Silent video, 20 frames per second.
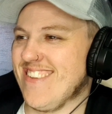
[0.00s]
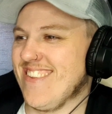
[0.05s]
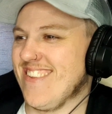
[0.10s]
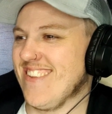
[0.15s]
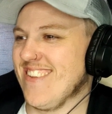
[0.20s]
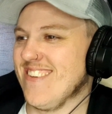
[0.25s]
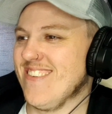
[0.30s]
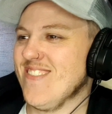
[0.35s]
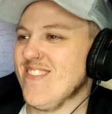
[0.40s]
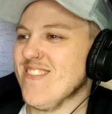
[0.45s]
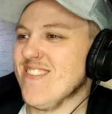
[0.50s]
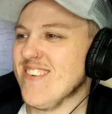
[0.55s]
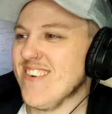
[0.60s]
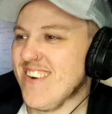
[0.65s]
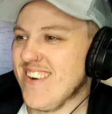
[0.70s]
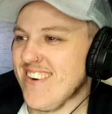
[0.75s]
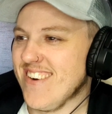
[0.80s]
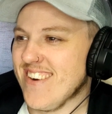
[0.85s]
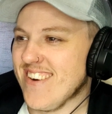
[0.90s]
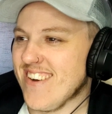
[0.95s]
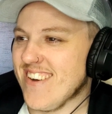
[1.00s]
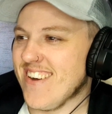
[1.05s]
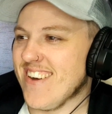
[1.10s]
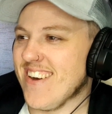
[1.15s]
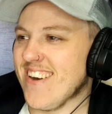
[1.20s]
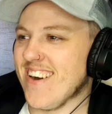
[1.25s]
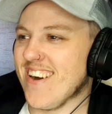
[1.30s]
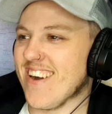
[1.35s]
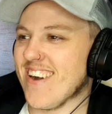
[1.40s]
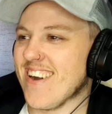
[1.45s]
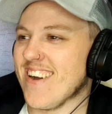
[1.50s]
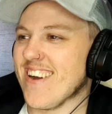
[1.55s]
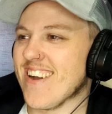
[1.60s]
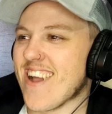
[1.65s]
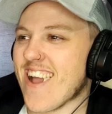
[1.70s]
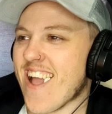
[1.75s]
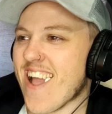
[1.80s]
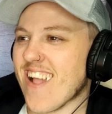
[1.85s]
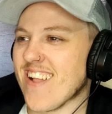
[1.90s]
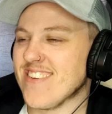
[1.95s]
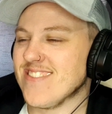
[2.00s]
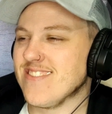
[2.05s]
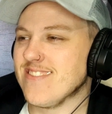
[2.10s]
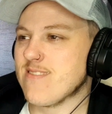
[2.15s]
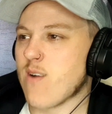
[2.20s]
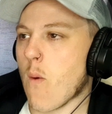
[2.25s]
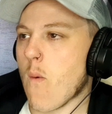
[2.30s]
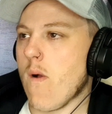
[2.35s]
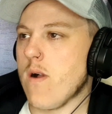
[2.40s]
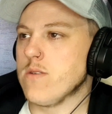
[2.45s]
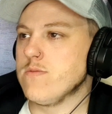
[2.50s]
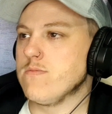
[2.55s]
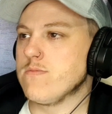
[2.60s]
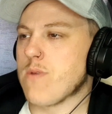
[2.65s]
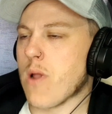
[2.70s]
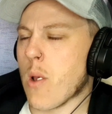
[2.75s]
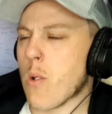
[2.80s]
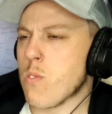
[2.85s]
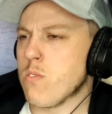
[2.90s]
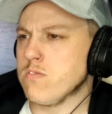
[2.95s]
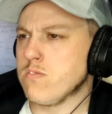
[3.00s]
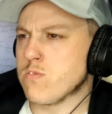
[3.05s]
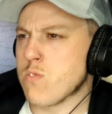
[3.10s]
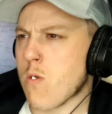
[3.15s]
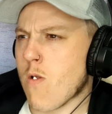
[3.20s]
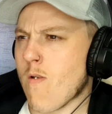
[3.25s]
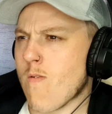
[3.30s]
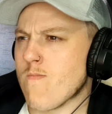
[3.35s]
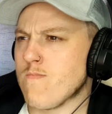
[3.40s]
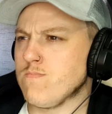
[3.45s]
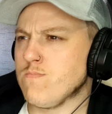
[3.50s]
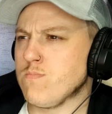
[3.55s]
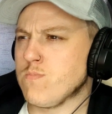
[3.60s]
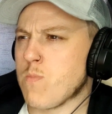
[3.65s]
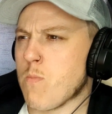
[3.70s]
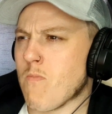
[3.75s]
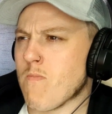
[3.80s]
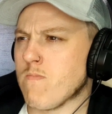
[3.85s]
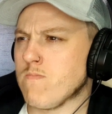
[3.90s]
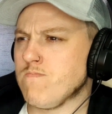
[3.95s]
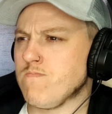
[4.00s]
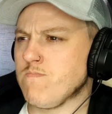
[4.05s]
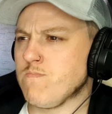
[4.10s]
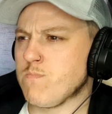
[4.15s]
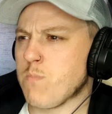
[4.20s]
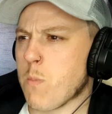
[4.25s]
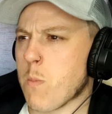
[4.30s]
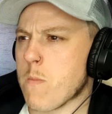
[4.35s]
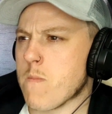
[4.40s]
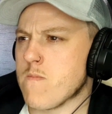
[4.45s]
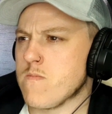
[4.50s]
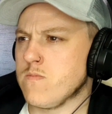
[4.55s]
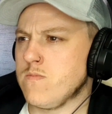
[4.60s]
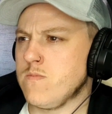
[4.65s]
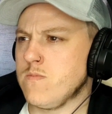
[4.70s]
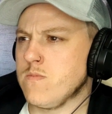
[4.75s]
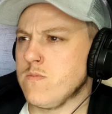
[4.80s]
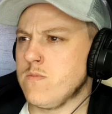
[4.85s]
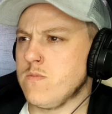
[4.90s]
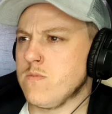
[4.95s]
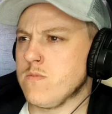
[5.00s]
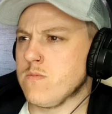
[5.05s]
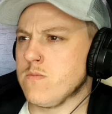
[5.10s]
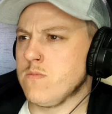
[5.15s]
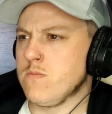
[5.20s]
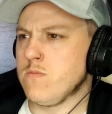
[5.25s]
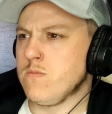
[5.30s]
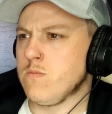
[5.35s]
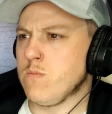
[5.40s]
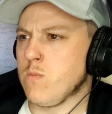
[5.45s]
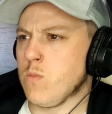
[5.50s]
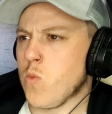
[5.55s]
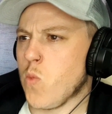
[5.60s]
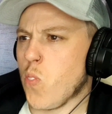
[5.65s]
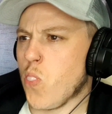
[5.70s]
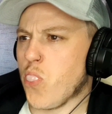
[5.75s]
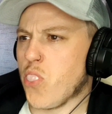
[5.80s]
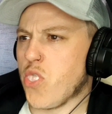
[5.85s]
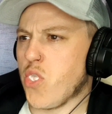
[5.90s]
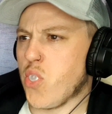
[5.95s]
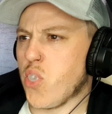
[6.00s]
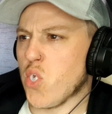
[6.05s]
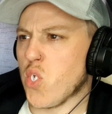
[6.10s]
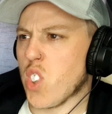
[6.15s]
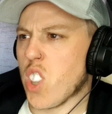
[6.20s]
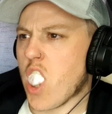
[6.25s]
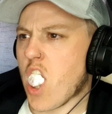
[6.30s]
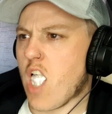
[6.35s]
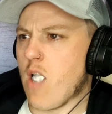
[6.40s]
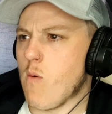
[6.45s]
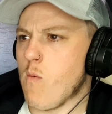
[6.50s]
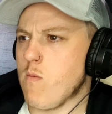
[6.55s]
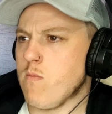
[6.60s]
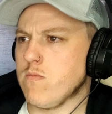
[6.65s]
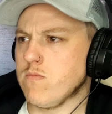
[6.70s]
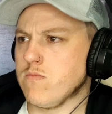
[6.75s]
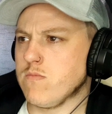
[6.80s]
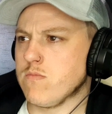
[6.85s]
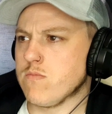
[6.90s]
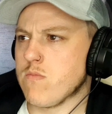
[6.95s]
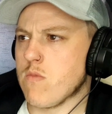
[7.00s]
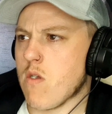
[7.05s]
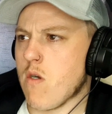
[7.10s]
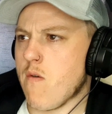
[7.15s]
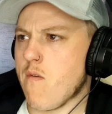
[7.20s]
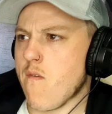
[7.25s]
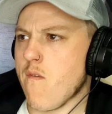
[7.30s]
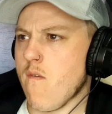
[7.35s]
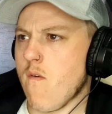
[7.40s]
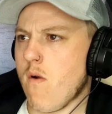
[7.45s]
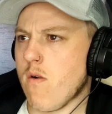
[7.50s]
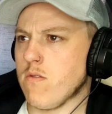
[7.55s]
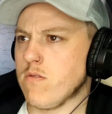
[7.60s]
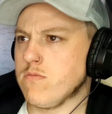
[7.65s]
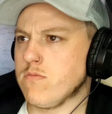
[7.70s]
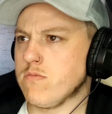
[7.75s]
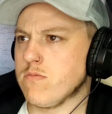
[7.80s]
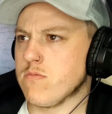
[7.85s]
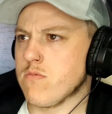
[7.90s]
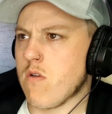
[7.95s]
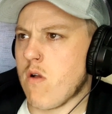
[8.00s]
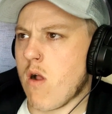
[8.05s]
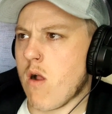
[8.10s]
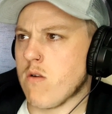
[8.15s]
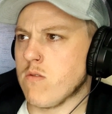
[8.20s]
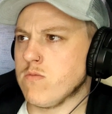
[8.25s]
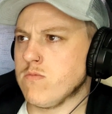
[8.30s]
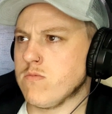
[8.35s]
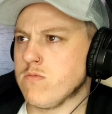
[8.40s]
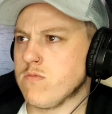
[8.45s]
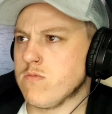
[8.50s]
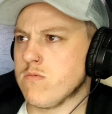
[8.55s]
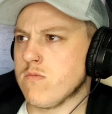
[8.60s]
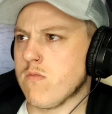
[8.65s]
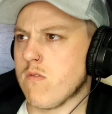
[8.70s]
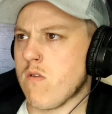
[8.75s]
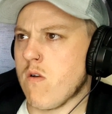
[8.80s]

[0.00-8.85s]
All of a sudden, there's a loud banging sound, and the TikToker whips the camera around. We can see a small door in the wall, perhaps an entrance to the attic.